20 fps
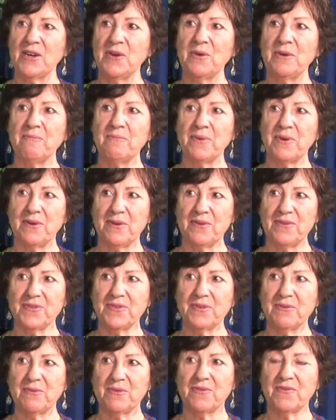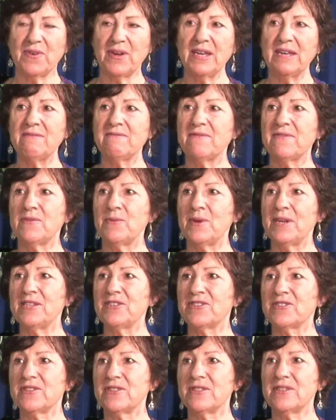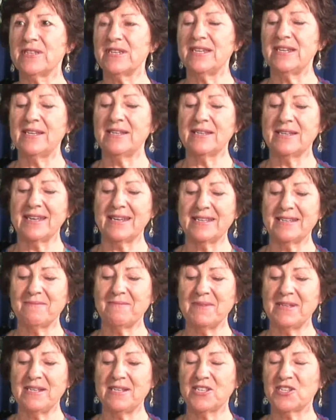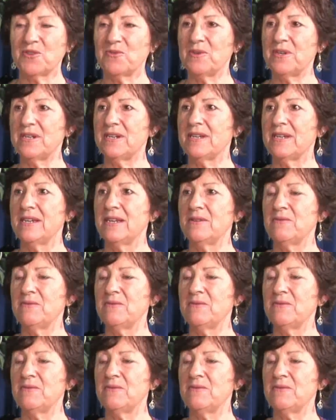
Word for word: Owen Potts, who was very influential in getting me into a